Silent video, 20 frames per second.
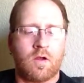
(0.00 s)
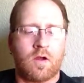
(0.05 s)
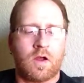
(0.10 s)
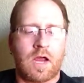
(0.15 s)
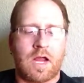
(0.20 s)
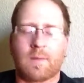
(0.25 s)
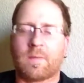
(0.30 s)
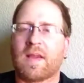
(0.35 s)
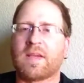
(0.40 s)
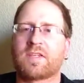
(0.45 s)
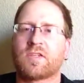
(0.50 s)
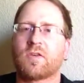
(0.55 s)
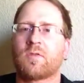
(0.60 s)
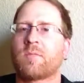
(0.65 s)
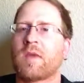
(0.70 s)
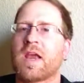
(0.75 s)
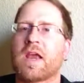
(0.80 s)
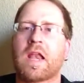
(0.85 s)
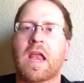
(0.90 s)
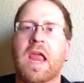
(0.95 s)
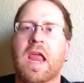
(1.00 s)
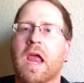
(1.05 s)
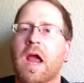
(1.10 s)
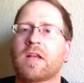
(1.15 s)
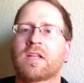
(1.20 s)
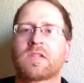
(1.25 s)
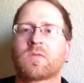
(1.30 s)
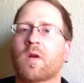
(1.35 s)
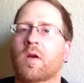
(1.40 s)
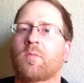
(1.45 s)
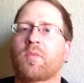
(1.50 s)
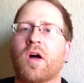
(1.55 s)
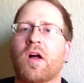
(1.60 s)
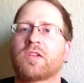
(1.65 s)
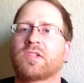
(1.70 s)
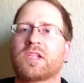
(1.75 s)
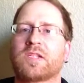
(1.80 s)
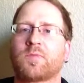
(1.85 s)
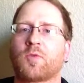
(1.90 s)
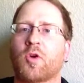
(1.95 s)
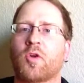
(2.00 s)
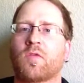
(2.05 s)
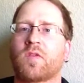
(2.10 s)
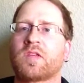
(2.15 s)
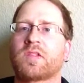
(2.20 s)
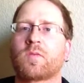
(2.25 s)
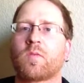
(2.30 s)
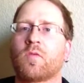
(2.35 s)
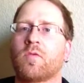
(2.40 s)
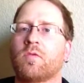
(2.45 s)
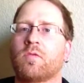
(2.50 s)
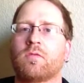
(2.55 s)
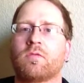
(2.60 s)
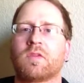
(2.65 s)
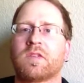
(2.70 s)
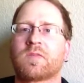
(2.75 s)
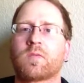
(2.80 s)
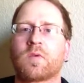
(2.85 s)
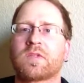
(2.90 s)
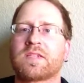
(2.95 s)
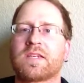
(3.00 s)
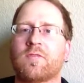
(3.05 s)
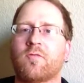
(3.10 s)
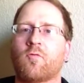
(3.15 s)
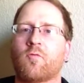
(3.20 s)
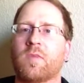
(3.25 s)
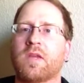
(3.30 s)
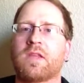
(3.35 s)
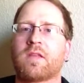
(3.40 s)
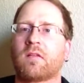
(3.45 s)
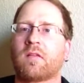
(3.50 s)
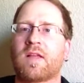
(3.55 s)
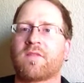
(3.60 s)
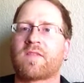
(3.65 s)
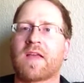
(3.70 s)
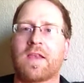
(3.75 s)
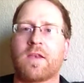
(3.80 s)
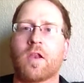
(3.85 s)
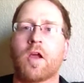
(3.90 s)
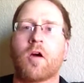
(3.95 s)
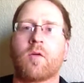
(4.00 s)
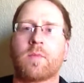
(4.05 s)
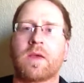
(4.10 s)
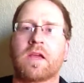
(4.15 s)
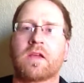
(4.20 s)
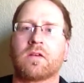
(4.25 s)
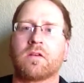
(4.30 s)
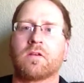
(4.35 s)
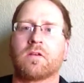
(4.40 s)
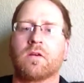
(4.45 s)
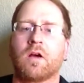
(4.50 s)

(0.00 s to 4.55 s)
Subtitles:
And I'm like, dude, man, hey, I just want to apologize, bro. This wasn't even me that left that note, man.